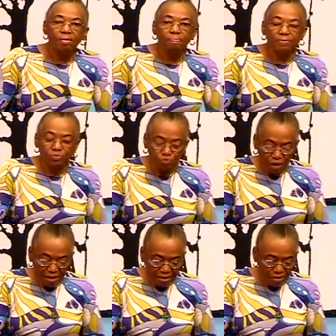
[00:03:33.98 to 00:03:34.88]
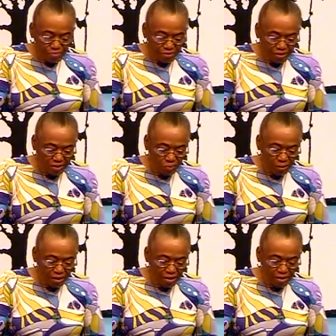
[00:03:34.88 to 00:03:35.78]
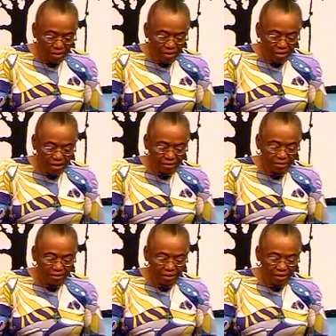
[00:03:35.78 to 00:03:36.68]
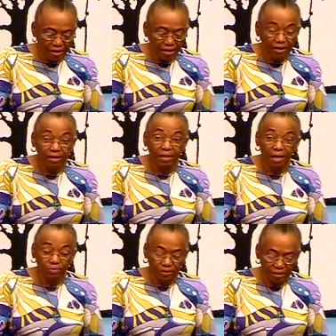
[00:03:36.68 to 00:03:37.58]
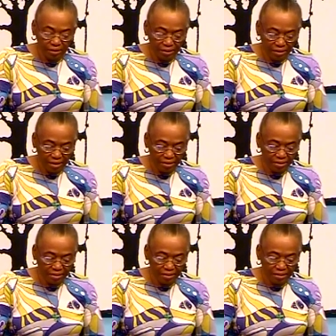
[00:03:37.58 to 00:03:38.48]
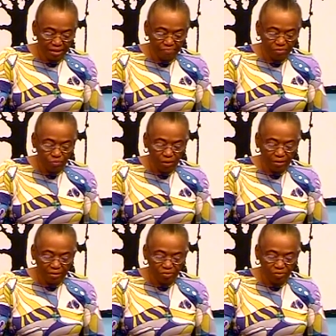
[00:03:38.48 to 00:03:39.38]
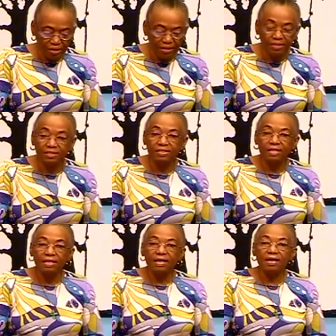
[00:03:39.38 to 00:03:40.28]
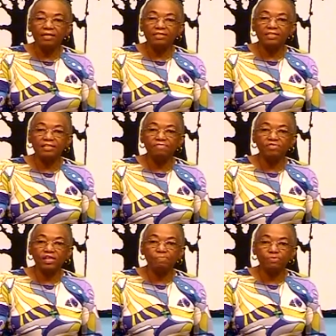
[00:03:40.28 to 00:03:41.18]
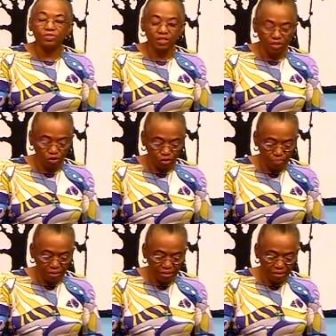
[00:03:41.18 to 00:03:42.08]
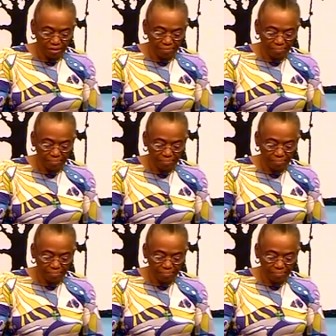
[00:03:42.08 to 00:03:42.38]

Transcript: But right now in the square, it's uh, cloudy, it's 71 degrees and a 78% humidity.